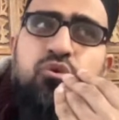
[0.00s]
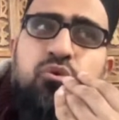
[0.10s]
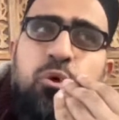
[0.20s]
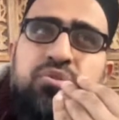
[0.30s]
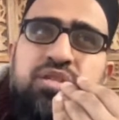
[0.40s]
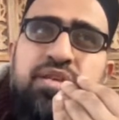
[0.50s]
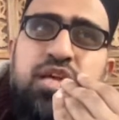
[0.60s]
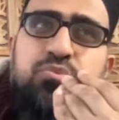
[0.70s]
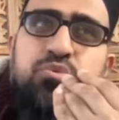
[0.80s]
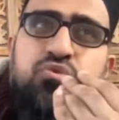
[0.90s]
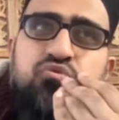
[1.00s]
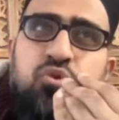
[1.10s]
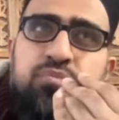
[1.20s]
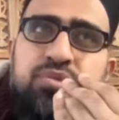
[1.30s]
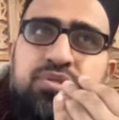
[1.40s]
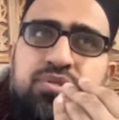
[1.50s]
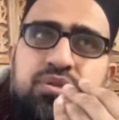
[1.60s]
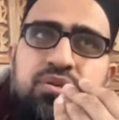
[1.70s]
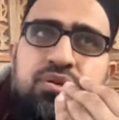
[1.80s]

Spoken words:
of all, it was an engagement with the Romans.